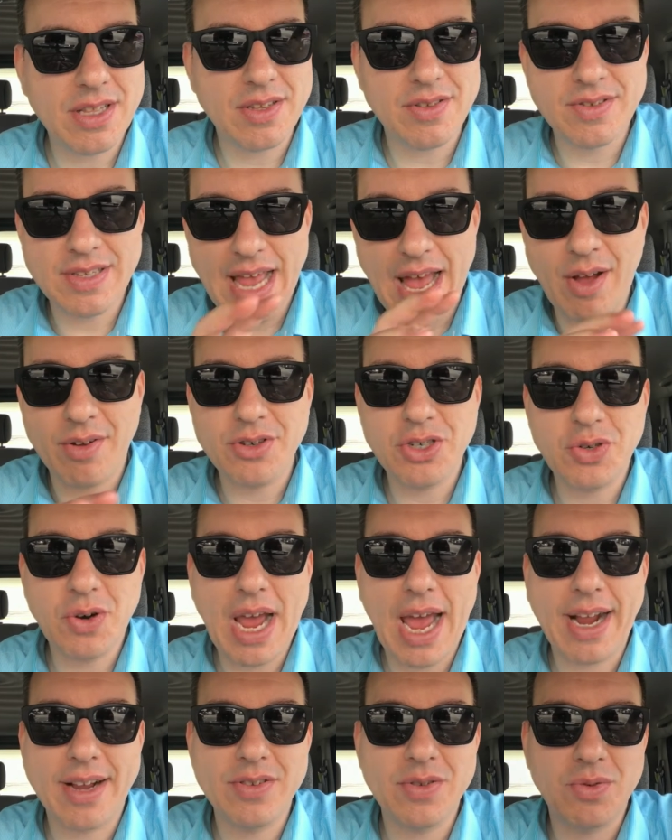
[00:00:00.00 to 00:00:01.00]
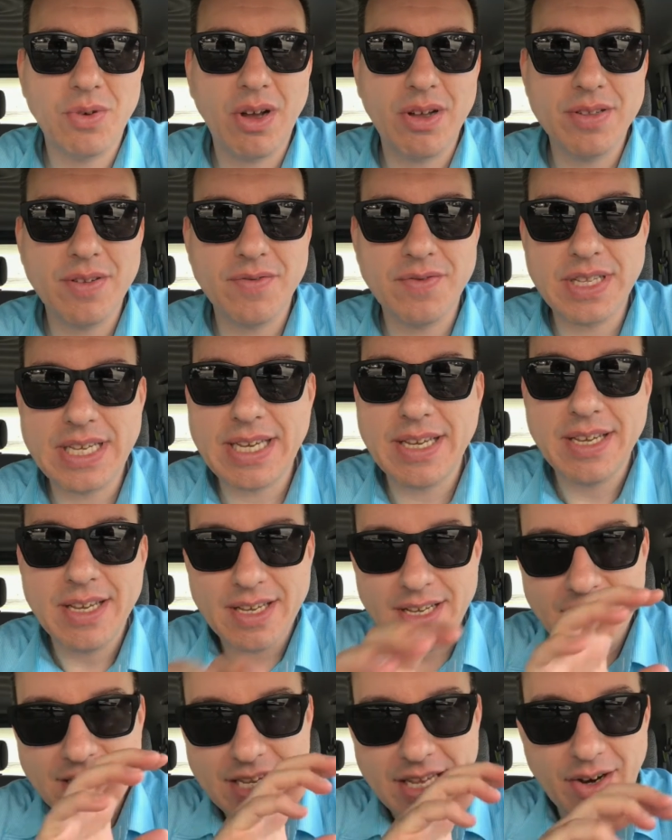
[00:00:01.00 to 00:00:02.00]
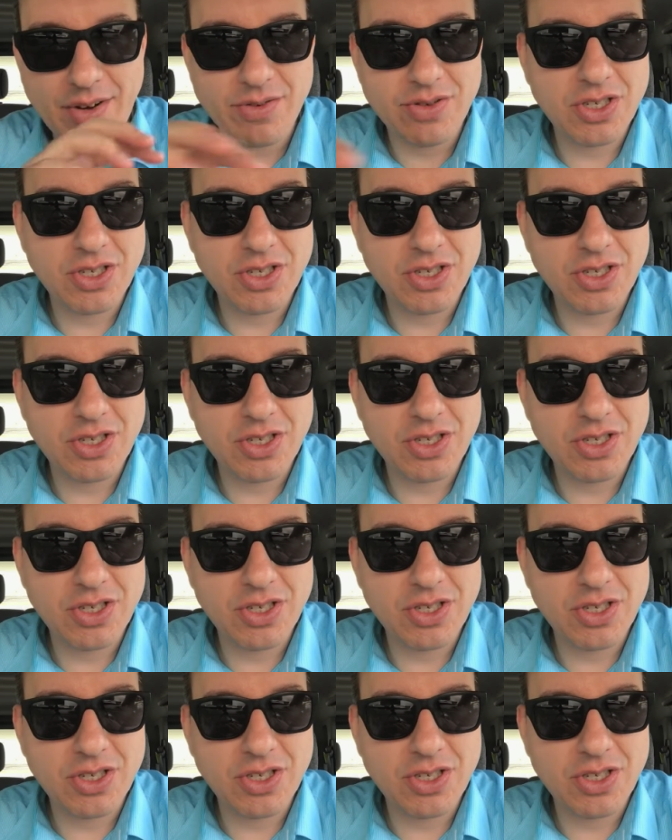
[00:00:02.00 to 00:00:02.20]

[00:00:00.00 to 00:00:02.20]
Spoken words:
and the soundtrack is relatively, you know,